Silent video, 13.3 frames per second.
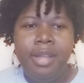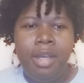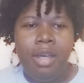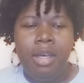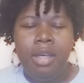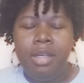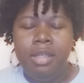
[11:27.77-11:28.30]

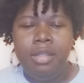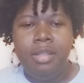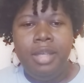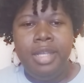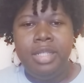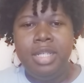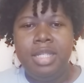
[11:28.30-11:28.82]
Uh,
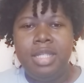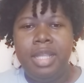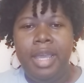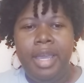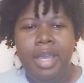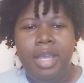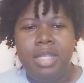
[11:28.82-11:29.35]
it's just
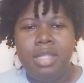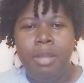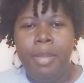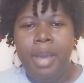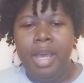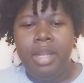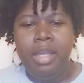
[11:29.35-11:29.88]
sad.
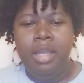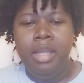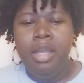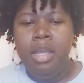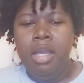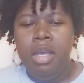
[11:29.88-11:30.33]
Somebody,